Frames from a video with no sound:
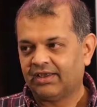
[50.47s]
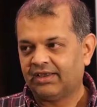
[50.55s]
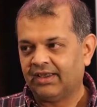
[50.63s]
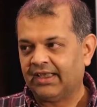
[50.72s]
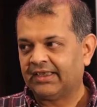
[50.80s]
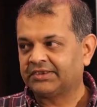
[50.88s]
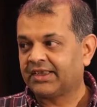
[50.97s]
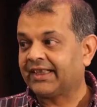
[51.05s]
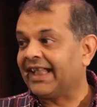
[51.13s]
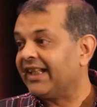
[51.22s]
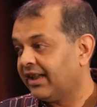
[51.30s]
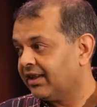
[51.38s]
the last
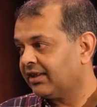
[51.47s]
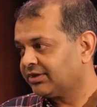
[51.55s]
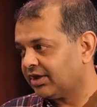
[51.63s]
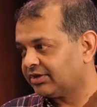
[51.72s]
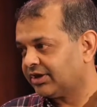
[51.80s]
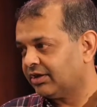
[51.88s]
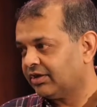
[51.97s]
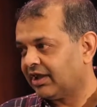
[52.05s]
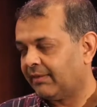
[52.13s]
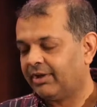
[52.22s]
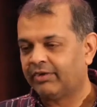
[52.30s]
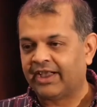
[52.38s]
ten years or so,
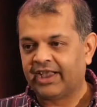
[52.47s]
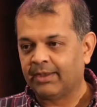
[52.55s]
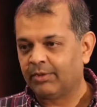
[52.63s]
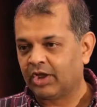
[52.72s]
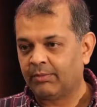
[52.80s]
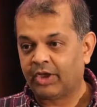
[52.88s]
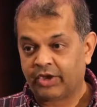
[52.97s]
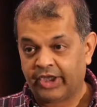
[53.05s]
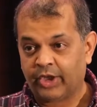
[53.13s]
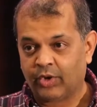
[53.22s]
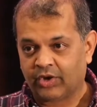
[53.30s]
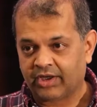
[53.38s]
I've been writing a book about New
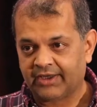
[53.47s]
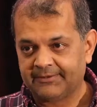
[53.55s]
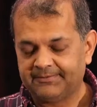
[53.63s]
York.